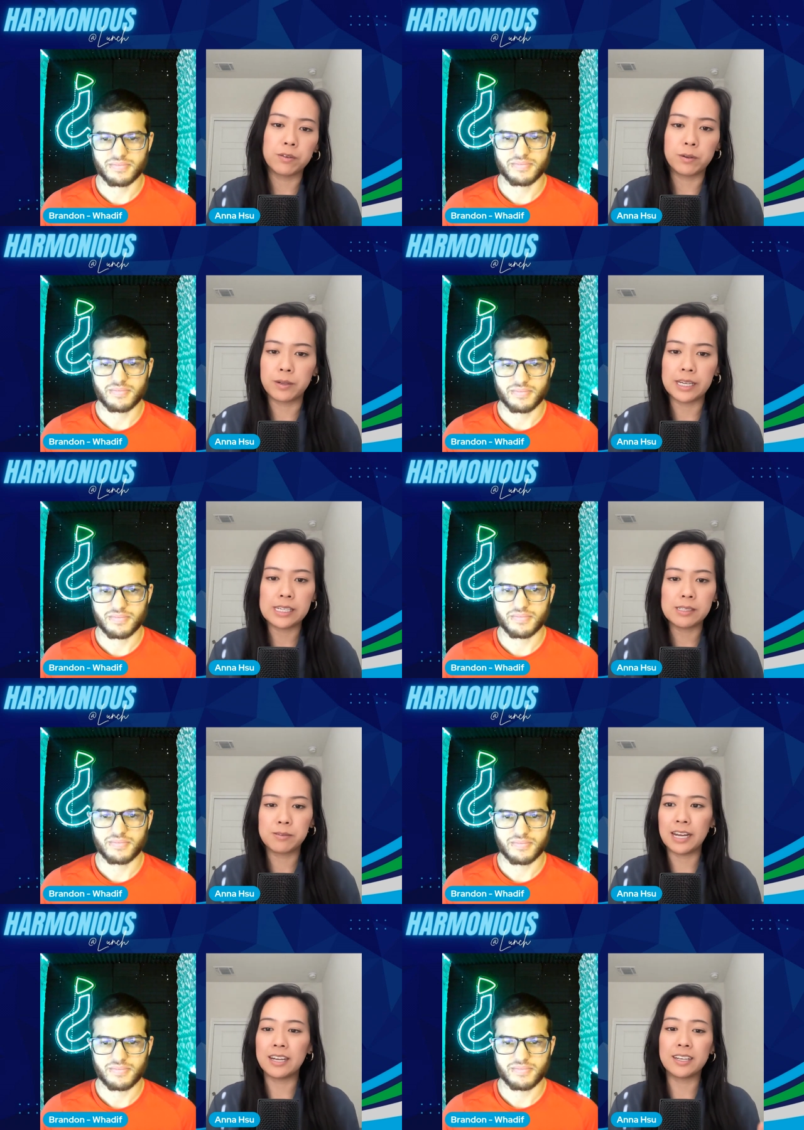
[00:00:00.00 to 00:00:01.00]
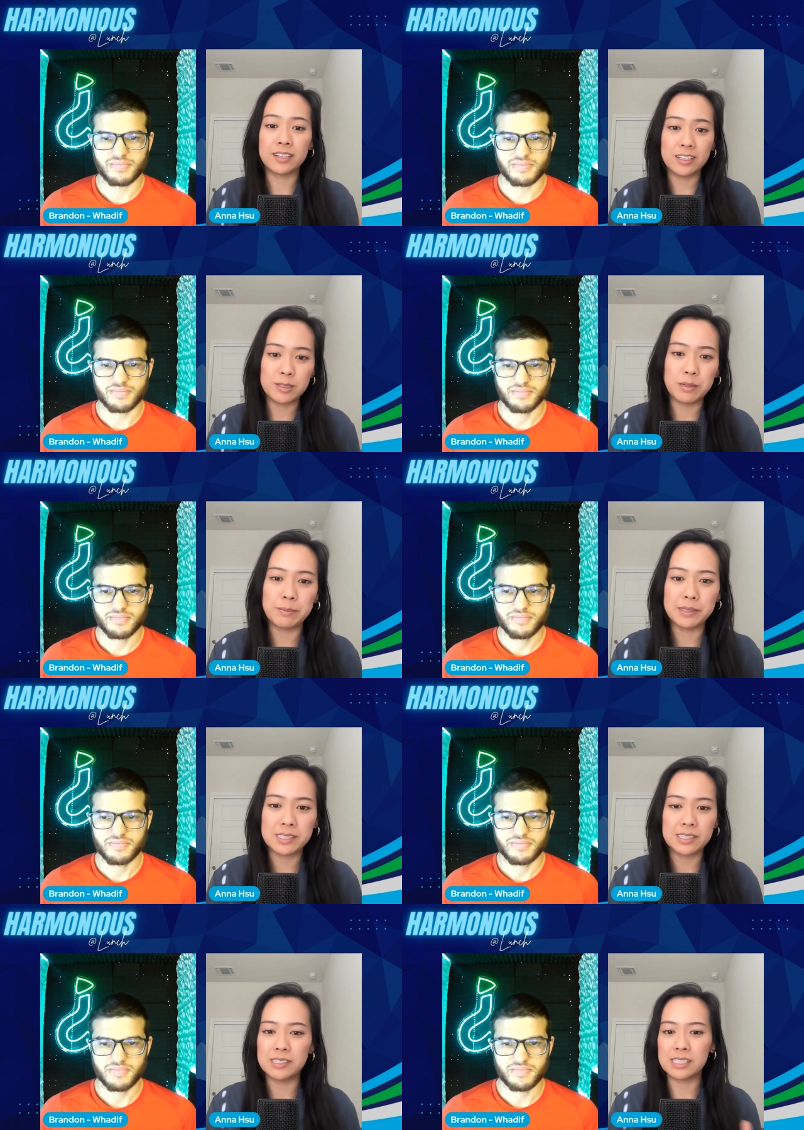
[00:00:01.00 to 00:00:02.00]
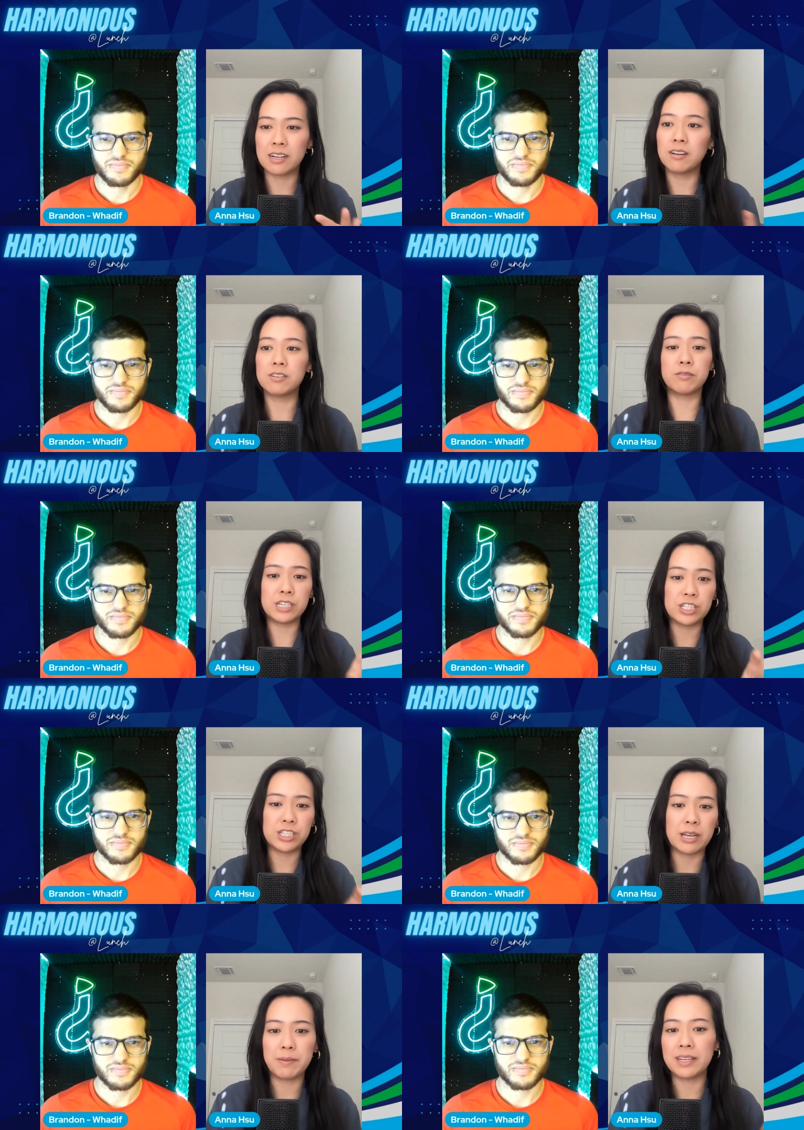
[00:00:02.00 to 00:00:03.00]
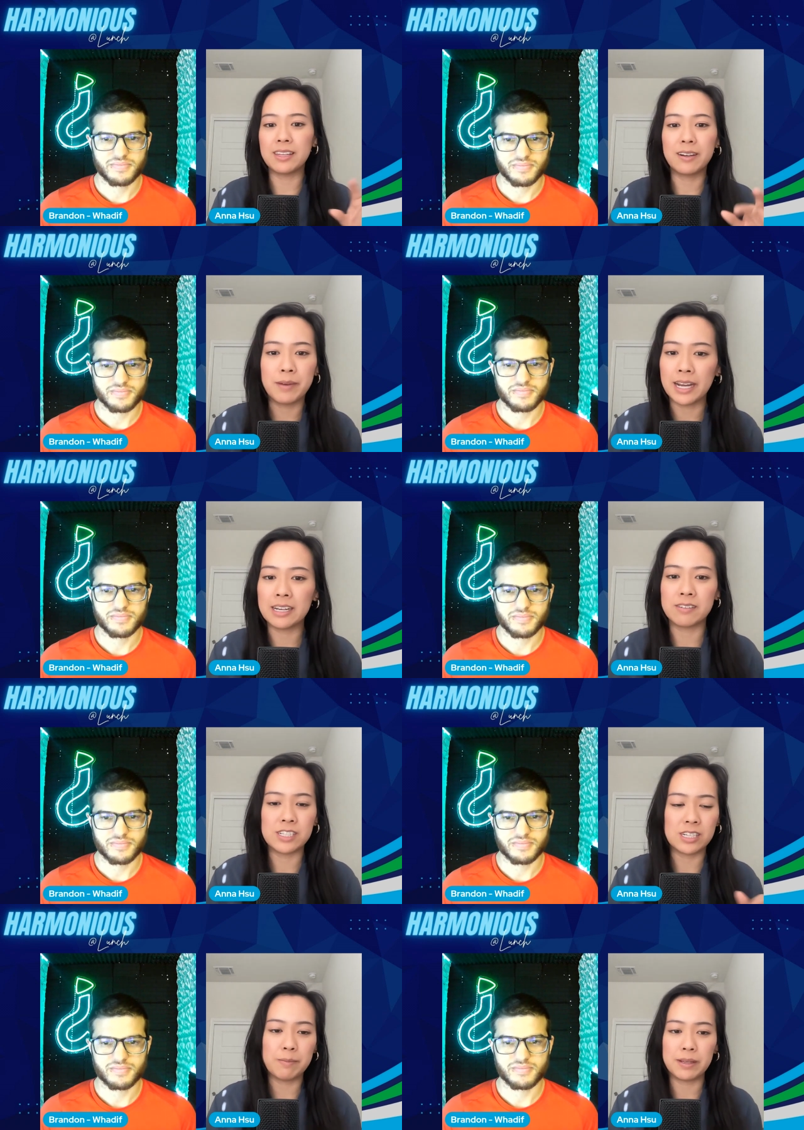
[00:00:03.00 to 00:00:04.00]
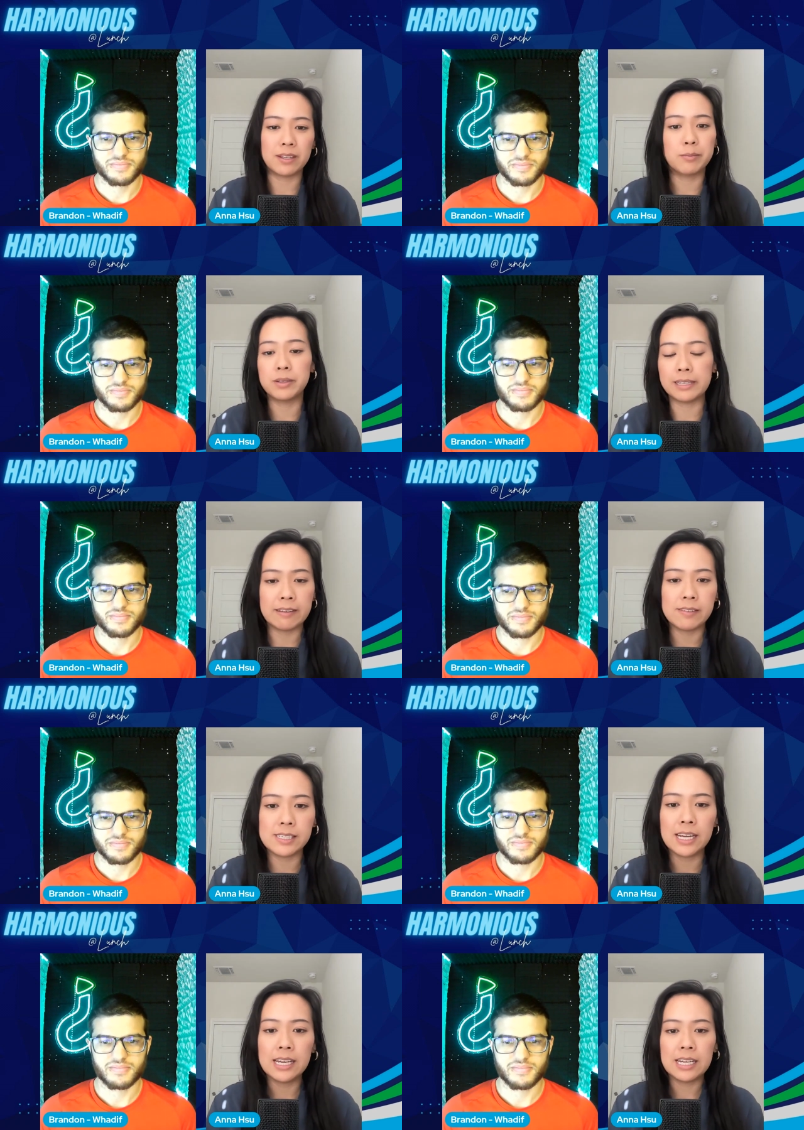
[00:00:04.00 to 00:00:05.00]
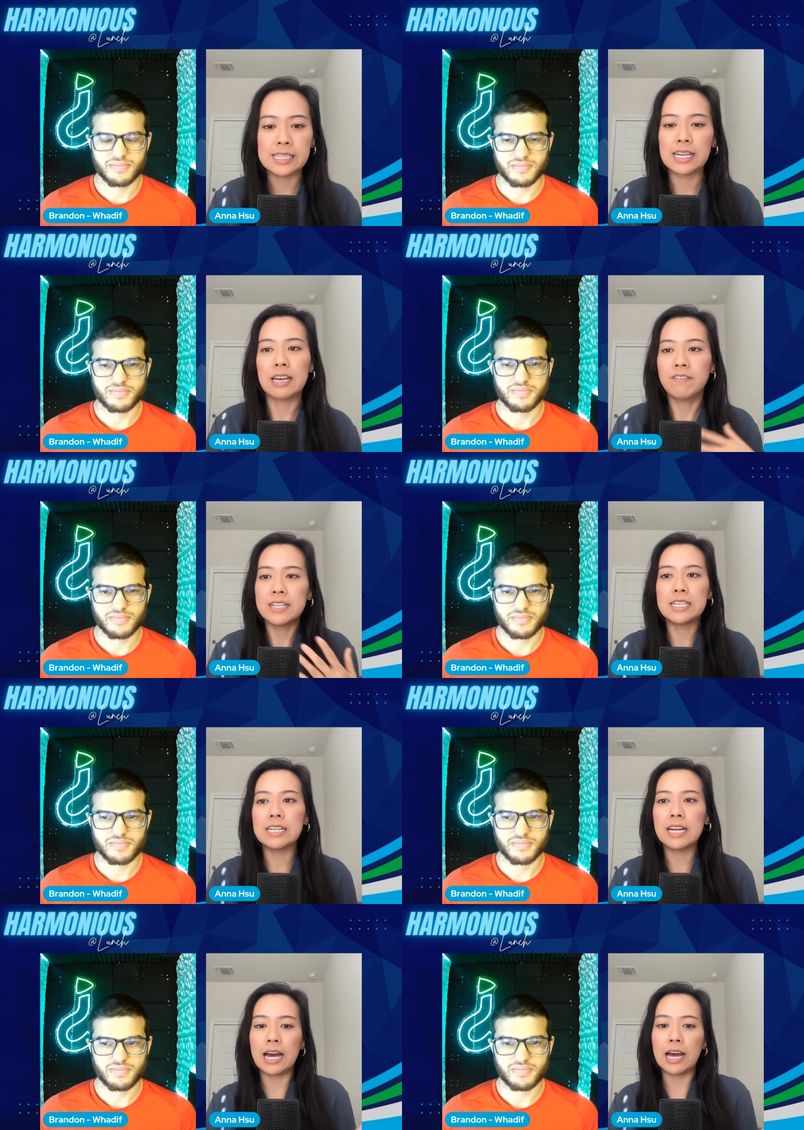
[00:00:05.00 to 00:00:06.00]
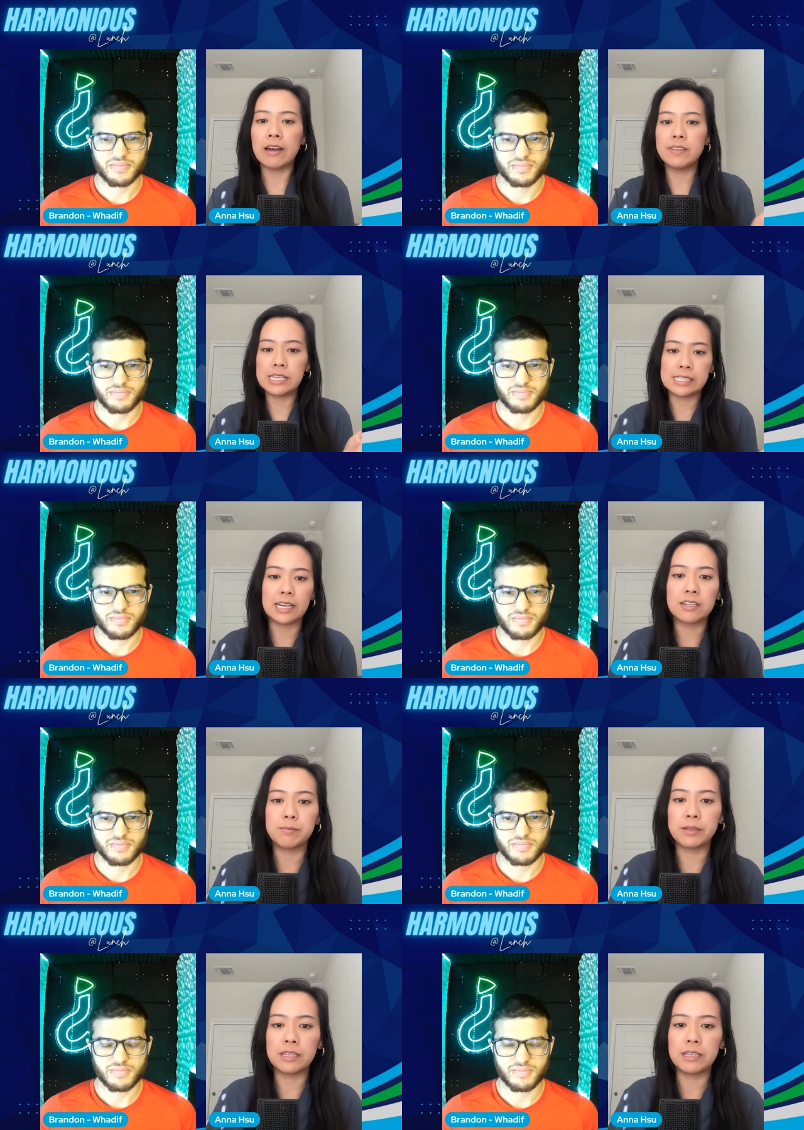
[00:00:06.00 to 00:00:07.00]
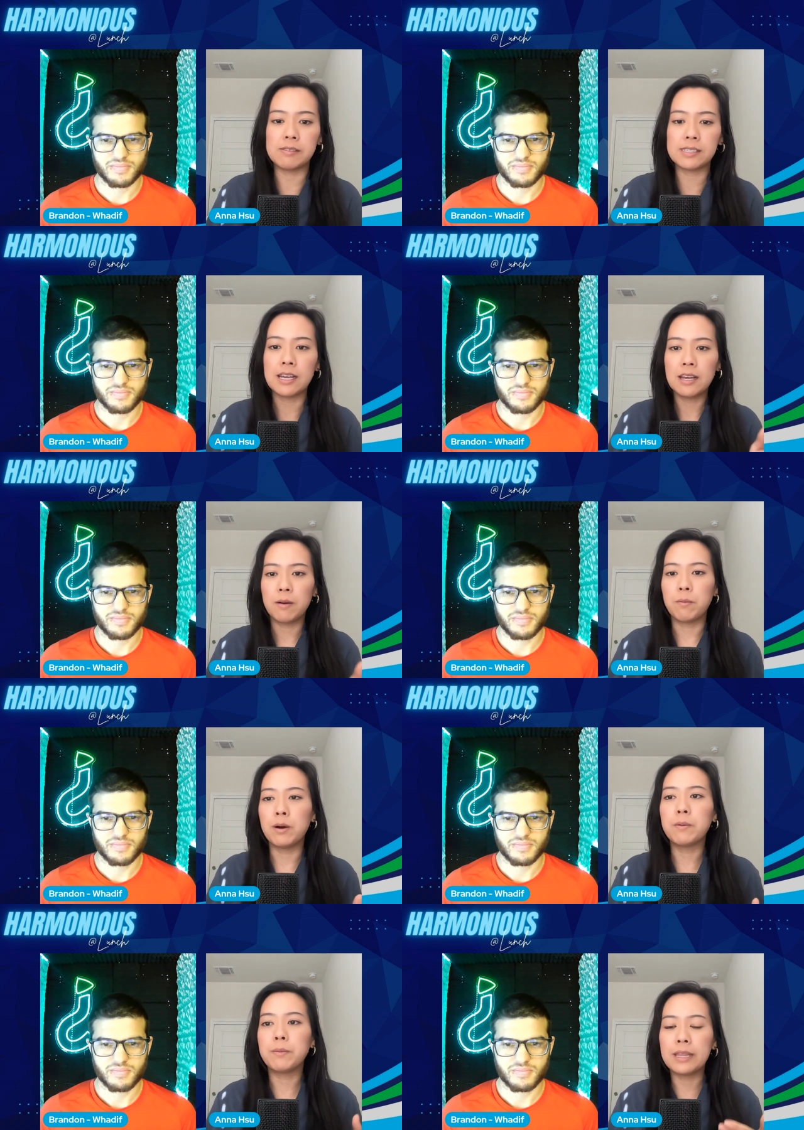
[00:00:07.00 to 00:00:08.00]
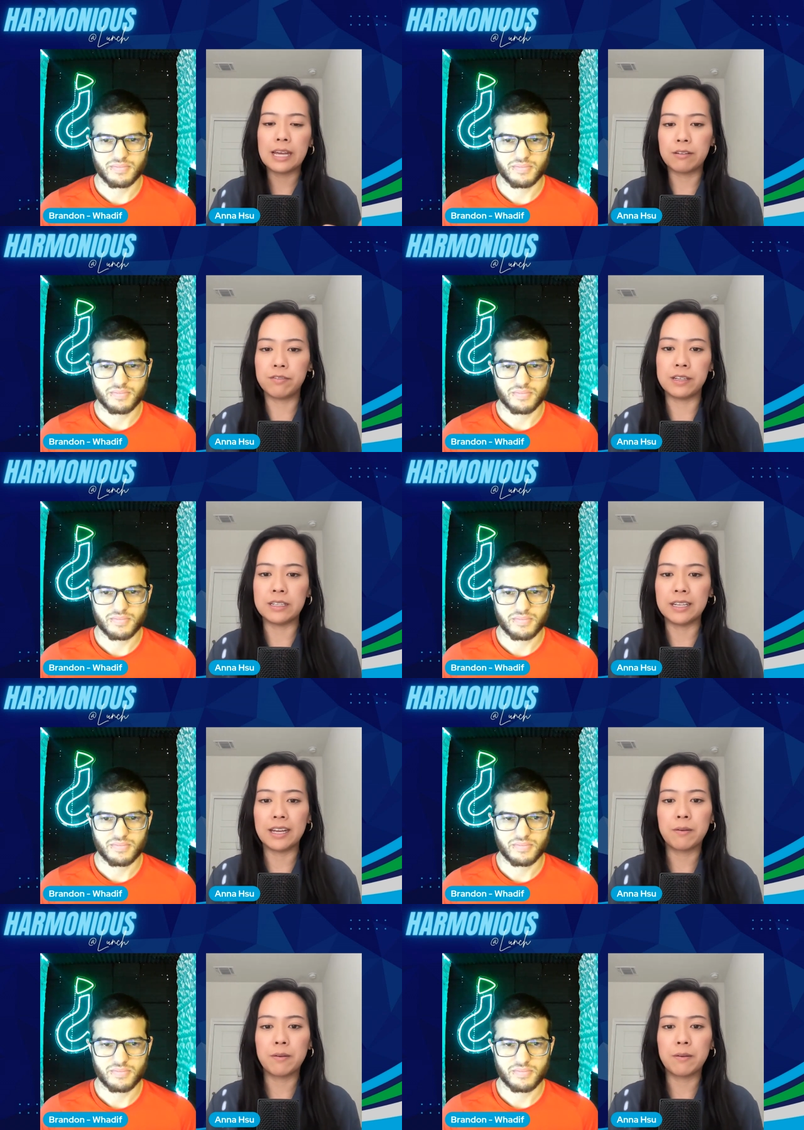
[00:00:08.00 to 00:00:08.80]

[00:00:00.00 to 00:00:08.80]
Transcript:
Speaker 1: ways that I encourage people to start reshaping their mind, reshaping their beliefs. It's like, if I didn't have these negative beliefs, what would that feel like?